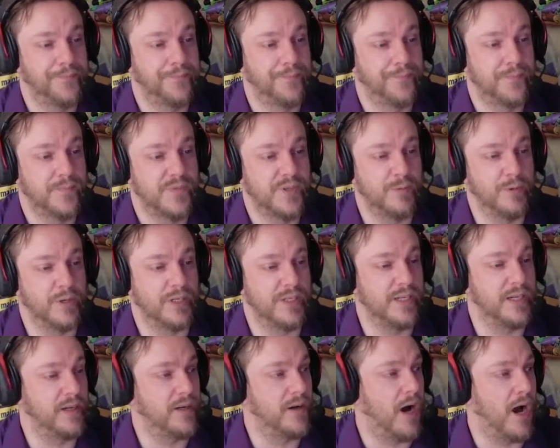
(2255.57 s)
So we're going to
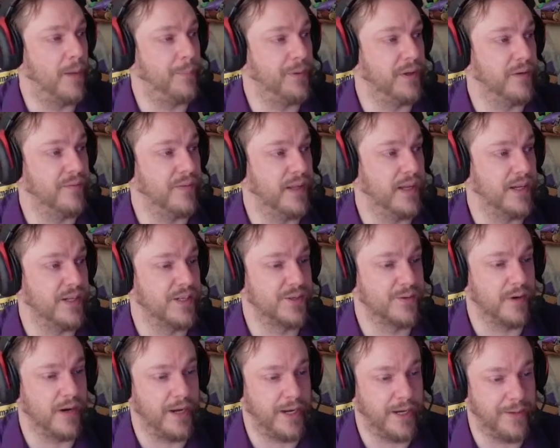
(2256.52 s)
take a copy of this,
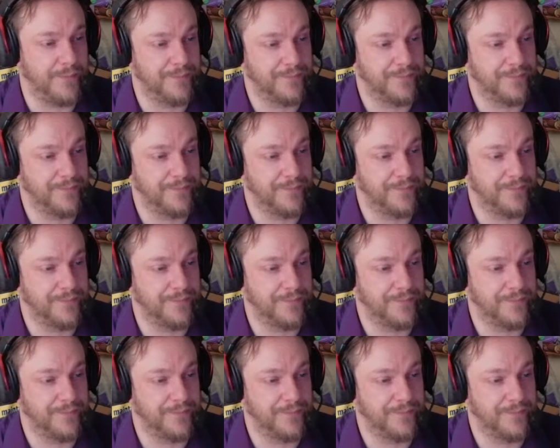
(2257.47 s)
right?